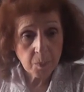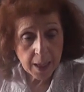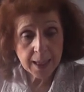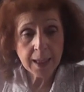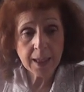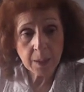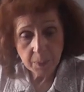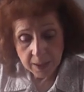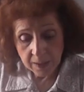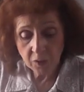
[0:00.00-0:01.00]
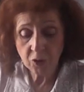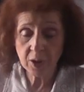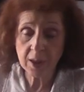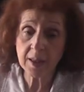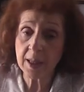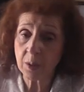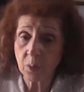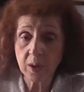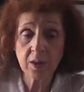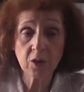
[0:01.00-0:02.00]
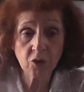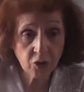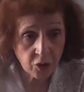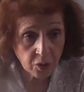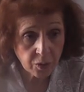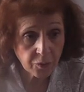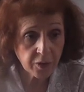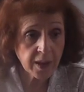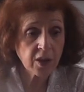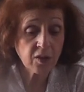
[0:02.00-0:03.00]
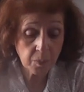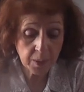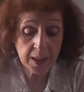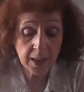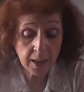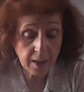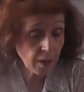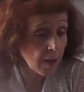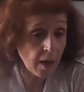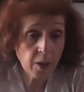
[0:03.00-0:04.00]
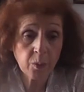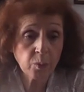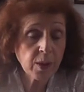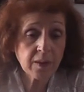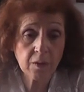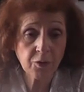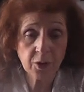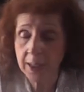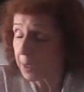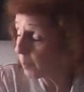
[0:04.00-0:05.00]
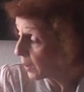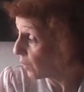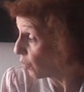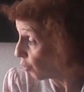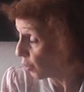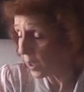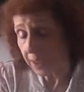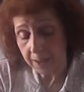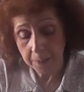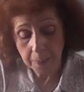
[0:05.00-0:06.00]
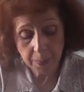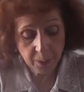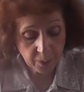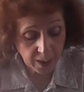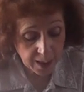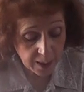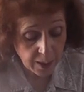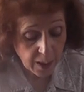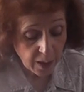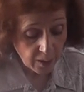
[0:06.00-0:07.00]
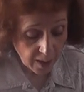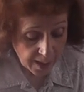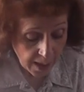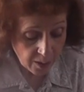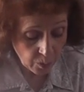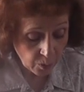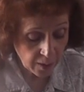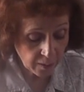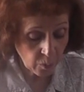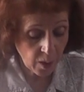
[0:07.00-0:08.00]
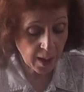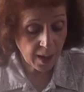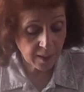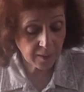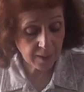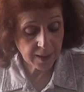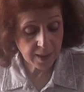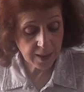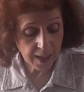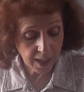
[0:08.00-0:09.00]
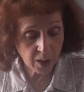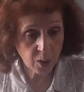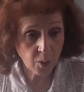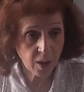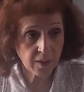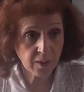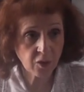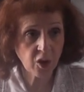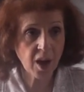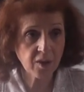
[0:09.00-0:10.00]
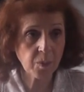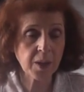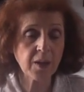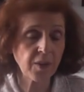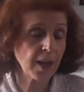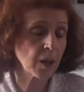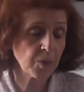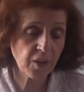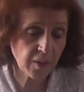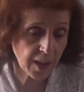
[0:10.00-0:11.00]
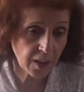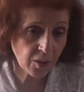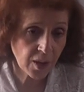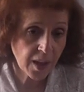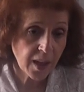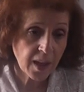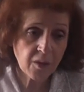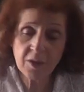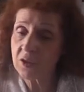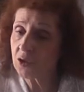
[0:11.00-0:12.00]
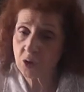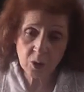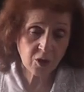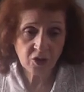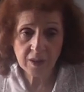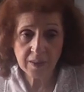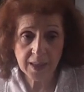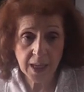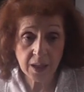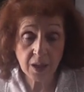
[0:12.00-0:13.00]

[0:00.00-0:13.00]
making a peace treaty then with the Jew for there to be a reason for a peace treaty. Okay? Another reason why I see that the Antichrist has got to be of Arab descent. If he's Jewish descent,